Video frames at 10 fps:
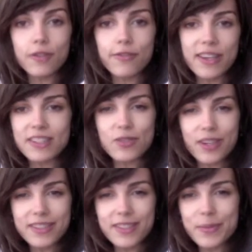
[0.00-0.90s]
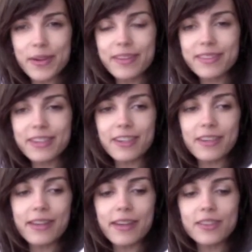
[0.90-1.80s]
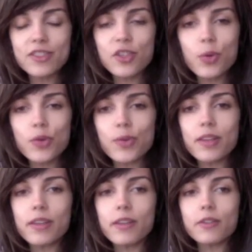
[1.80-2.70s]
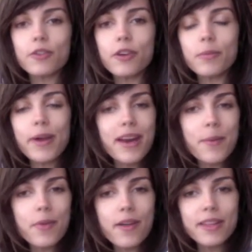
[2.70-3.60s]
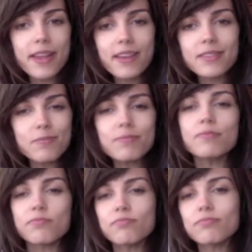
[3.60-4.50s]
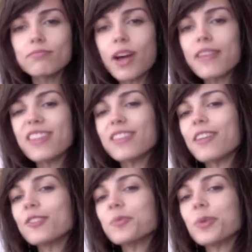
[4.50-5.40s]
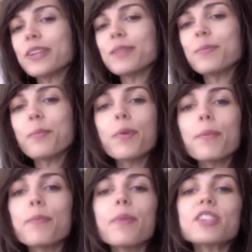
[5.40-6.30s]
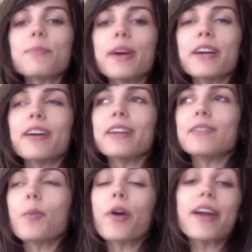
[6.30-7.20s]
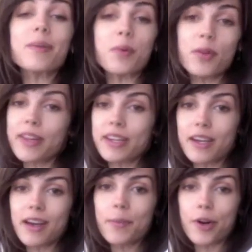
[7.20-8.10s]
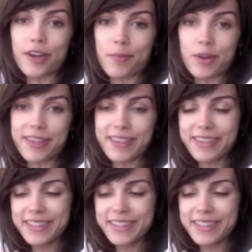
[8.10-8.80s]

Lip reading: fancy drinks as well. Little skewers with a little grilled pineapple on the end. I think that looks pretty. Much better and more edible than a party umbrella.